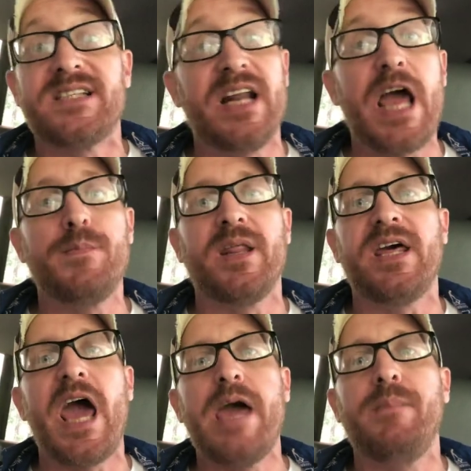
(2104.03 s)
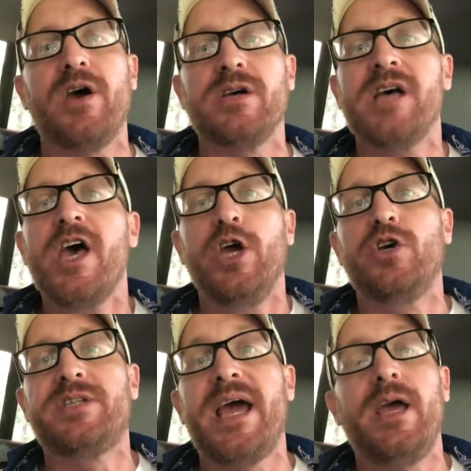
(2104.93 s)
That's the name of the game, because
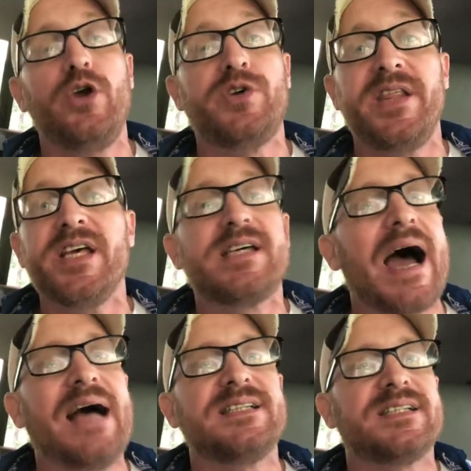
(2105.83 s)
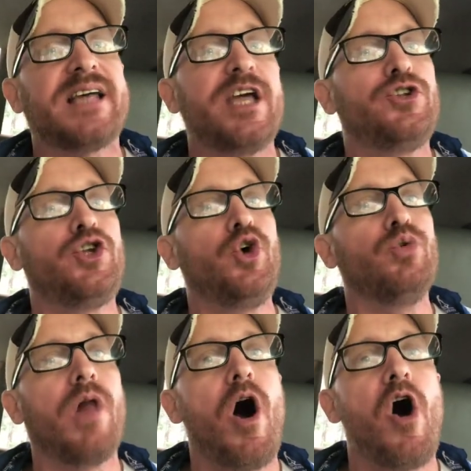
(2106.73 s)
you see these guys that stay
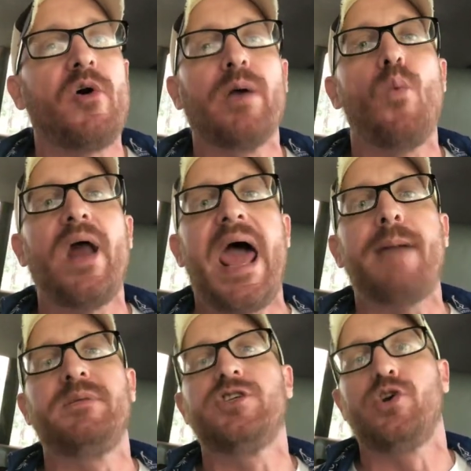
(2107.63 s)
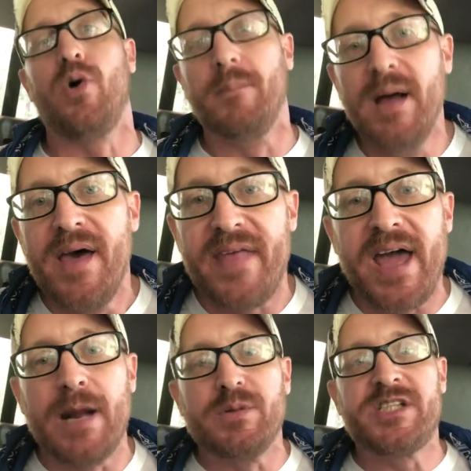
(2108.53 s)
too long, and what happens to them?
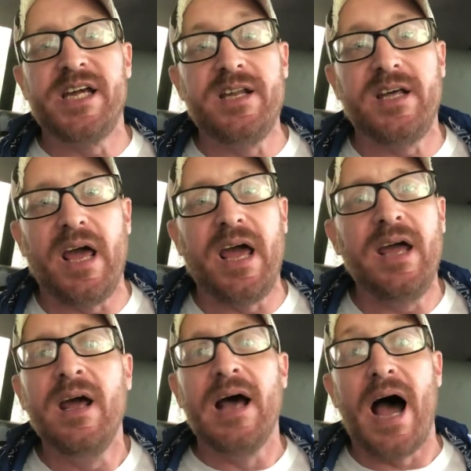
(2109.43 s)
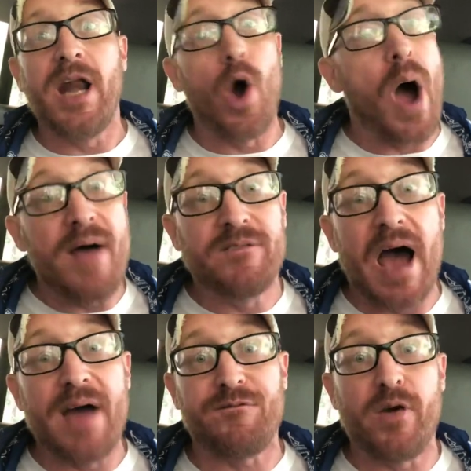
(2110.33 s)
They end up with CTE. I know
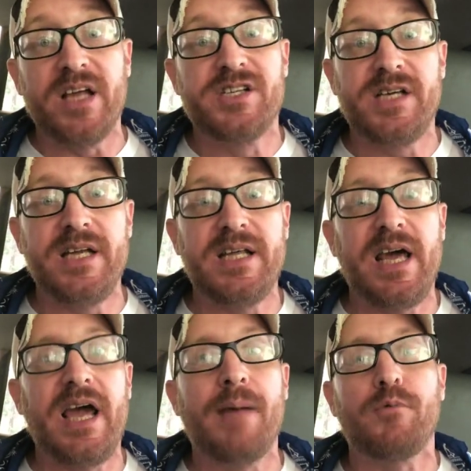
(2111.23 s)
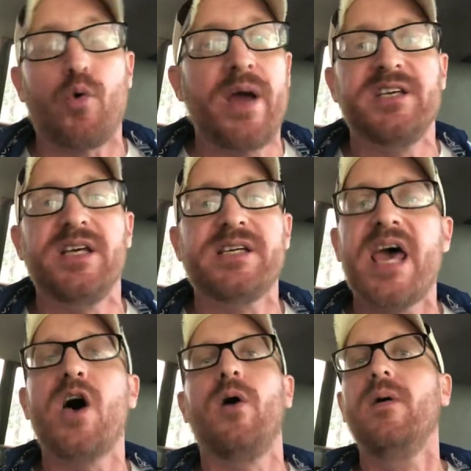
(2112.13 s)
I've got freaking CTE. I'm
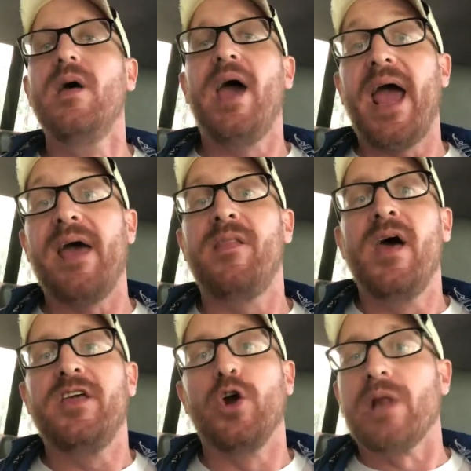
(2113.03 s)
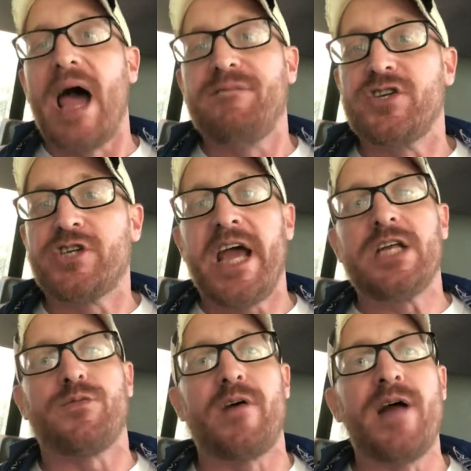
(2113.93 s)
crazy as hell, and your life has
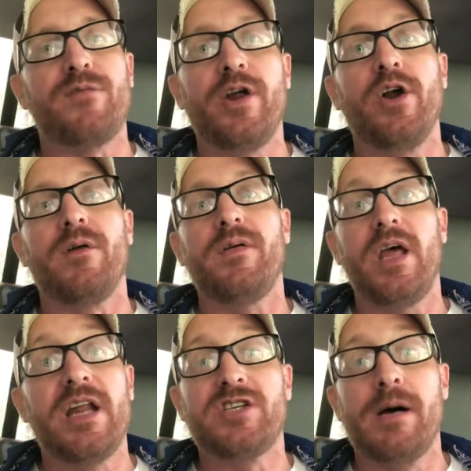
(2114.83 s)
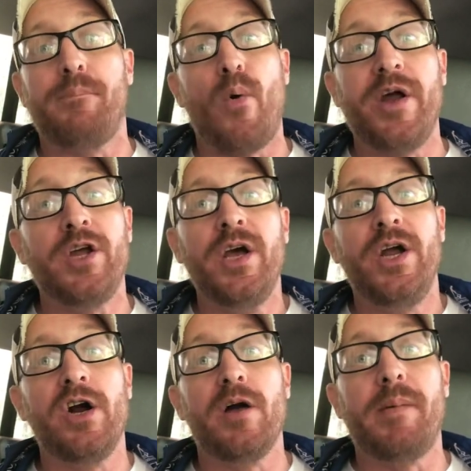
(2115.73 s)
changed forever. And at some
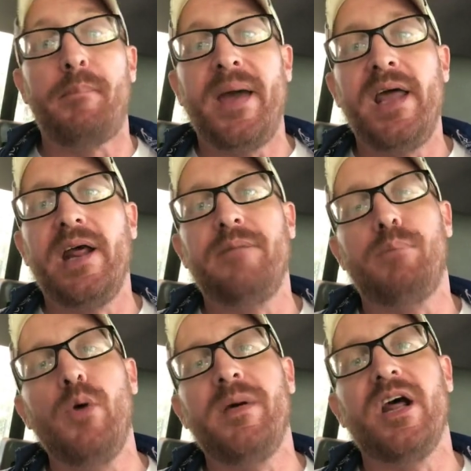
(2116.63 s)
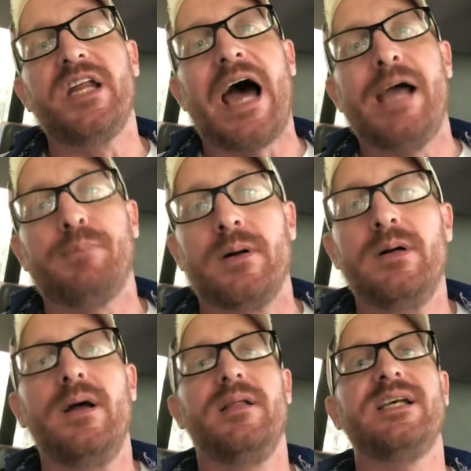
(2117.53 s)
point you're going to be peeing and pooping in a
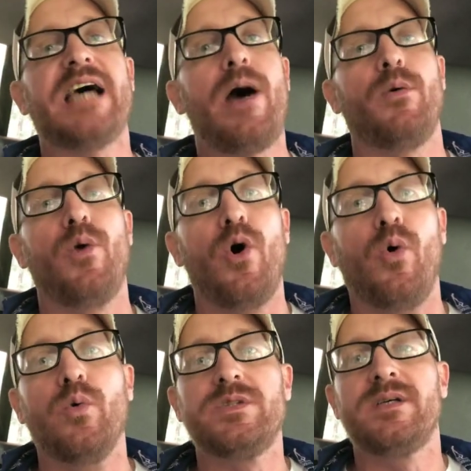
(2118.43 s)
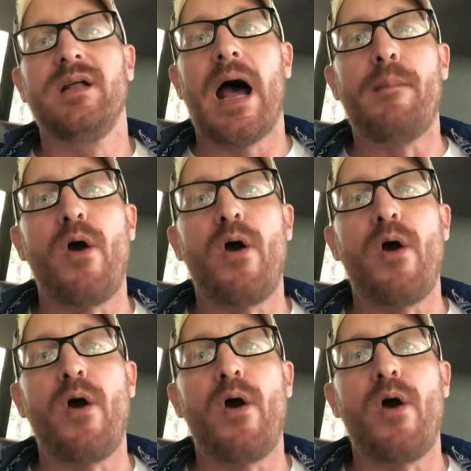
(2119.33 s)
diaper. That's how it rolls.